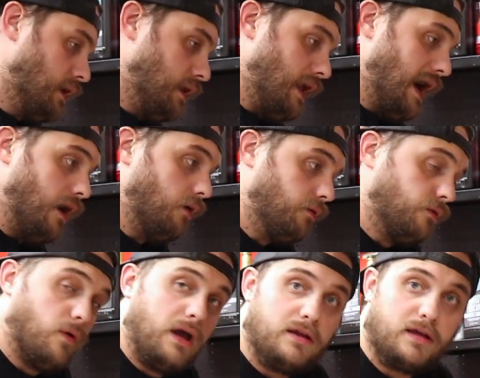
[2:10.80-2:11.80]
Now,
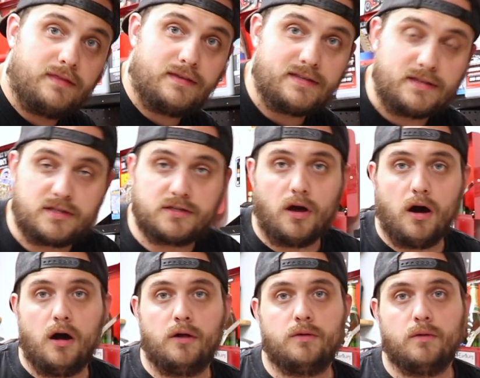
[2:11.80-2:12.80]
the way to get these
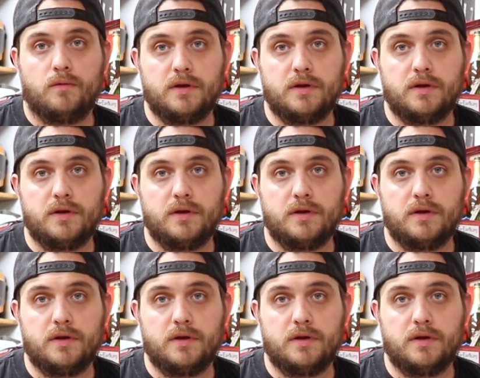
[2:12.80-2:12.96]
installed,